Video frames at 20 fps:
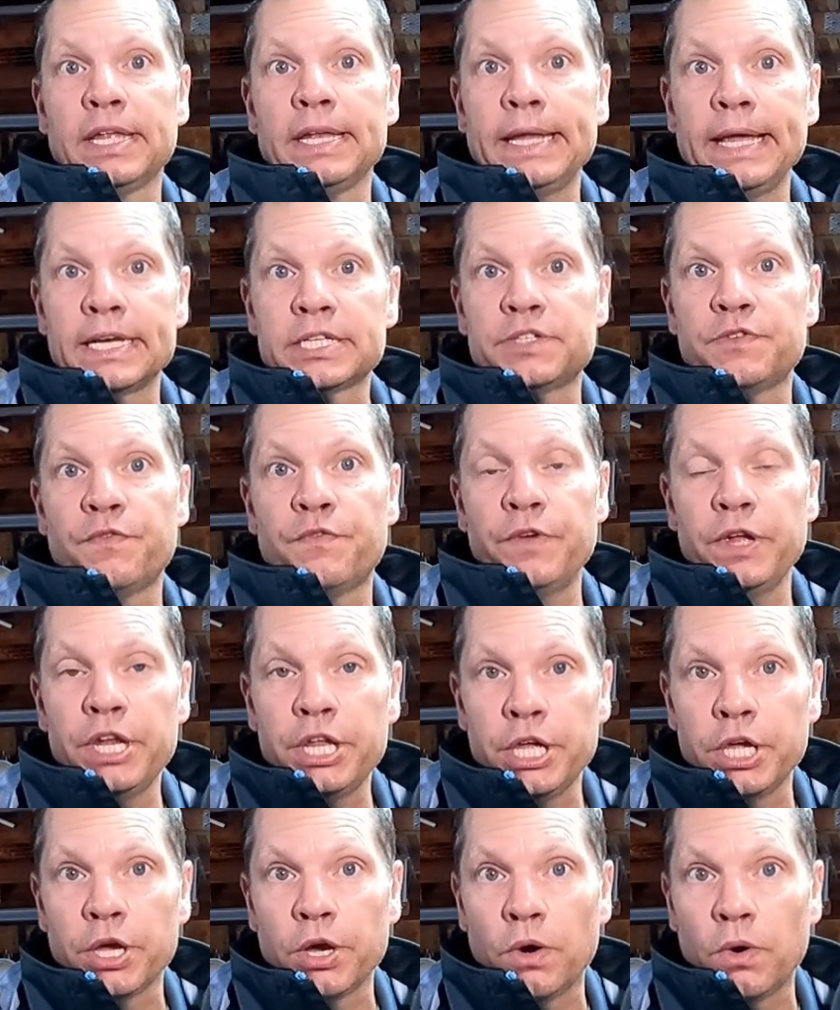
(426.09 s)
till the next
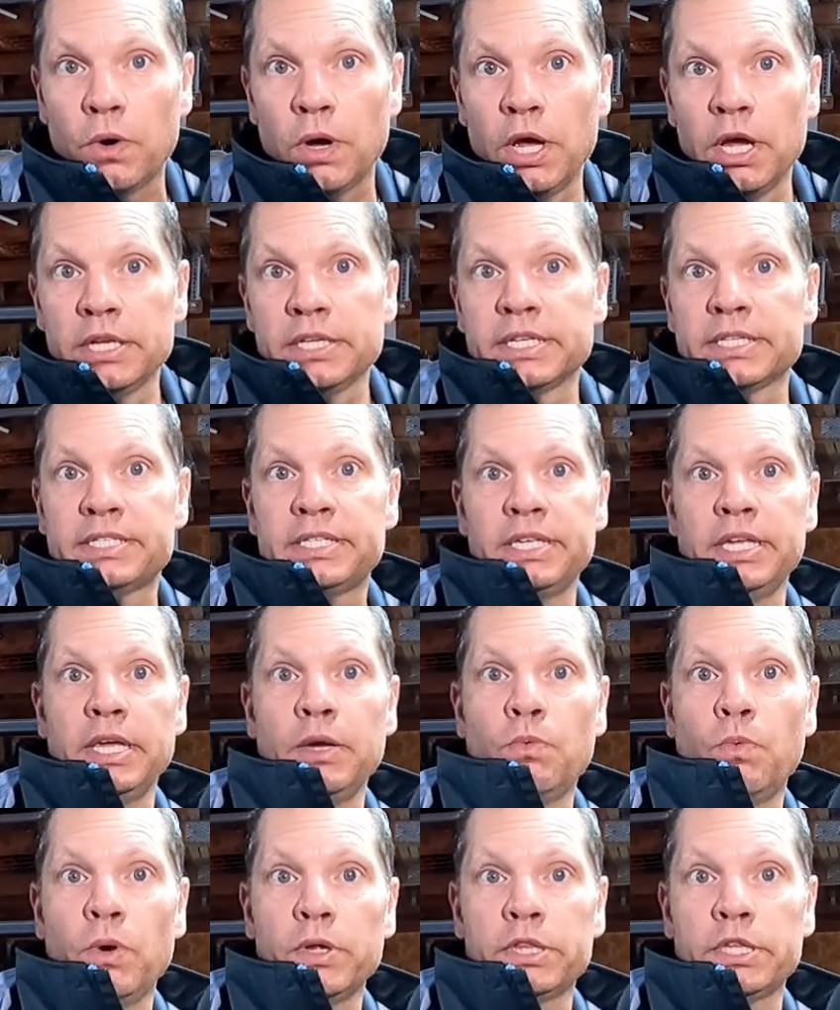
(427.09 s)
video to
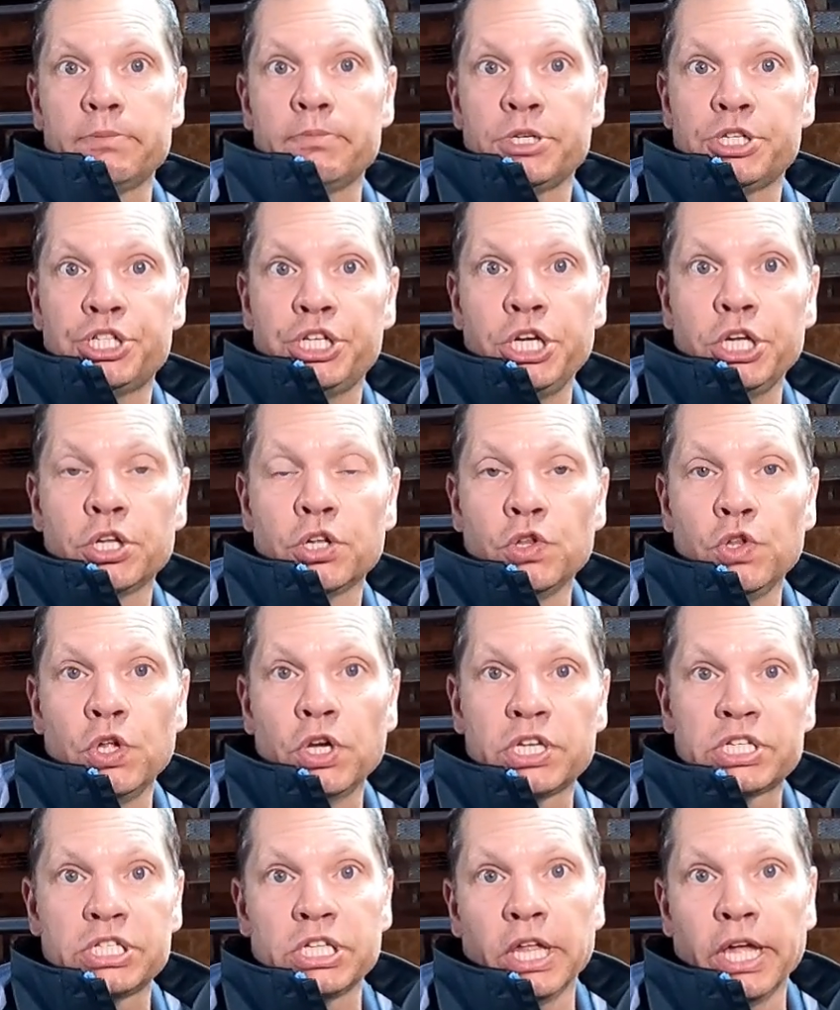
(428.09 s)
see what the machine
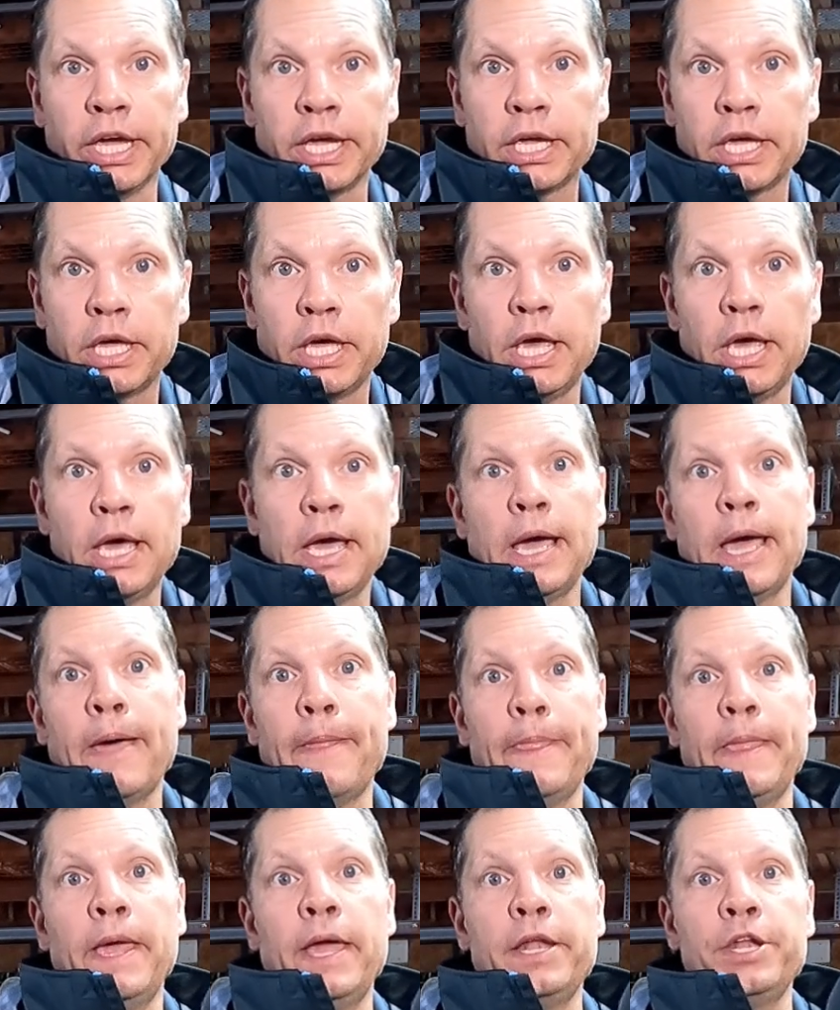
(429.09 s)
looks like.
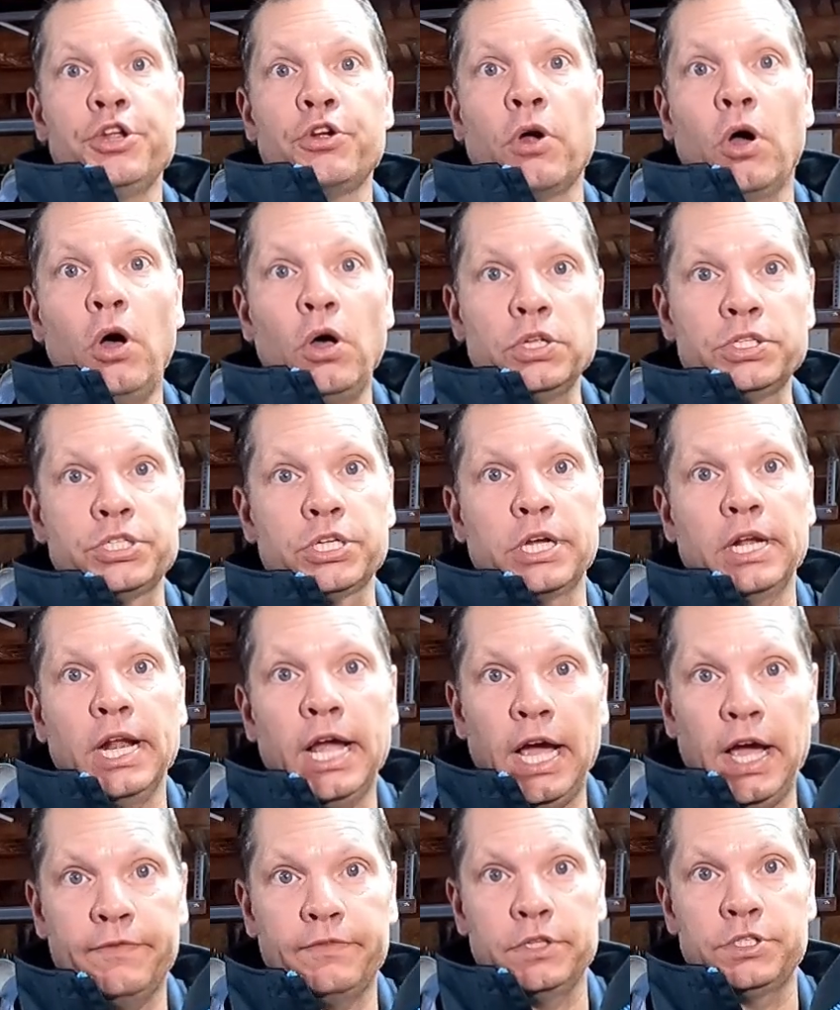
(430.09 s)
And then you're also
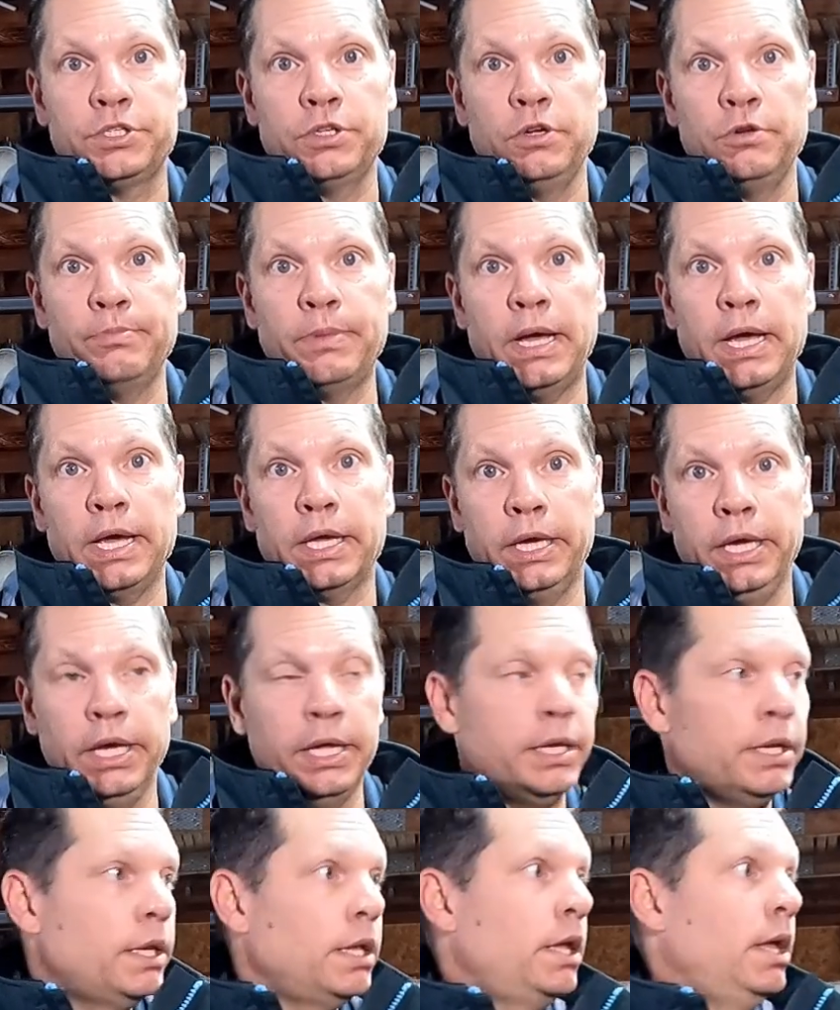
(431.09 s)
gonna have to tune
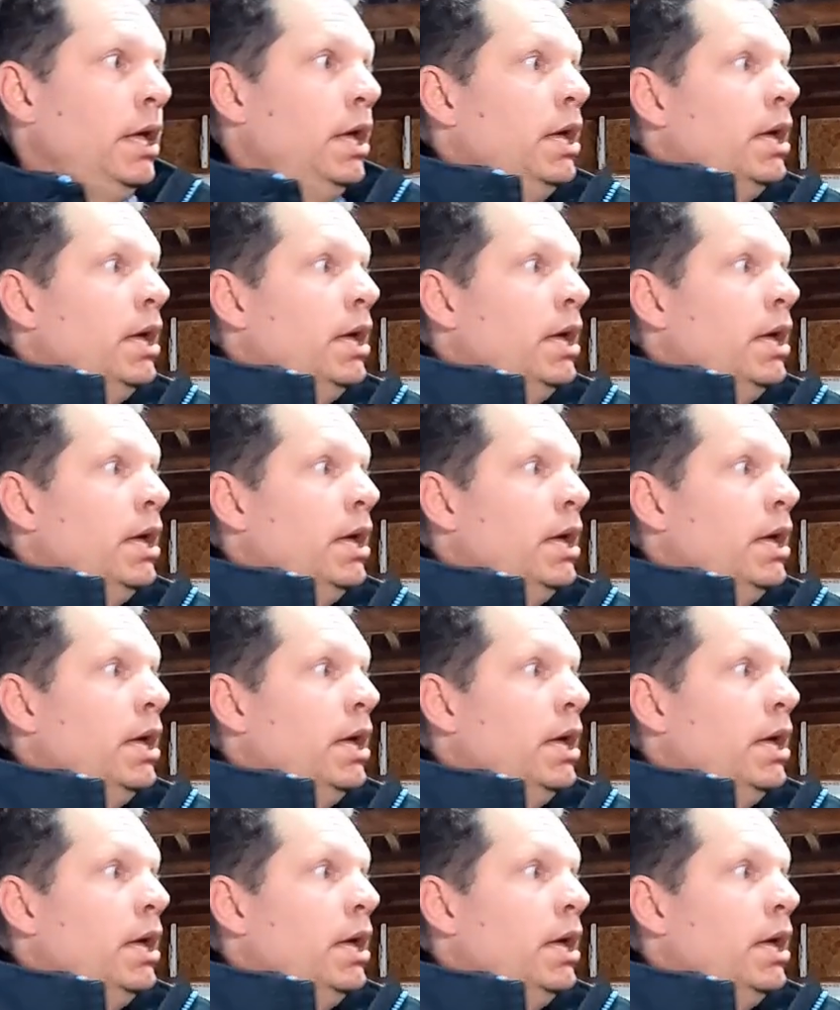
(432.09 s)
back in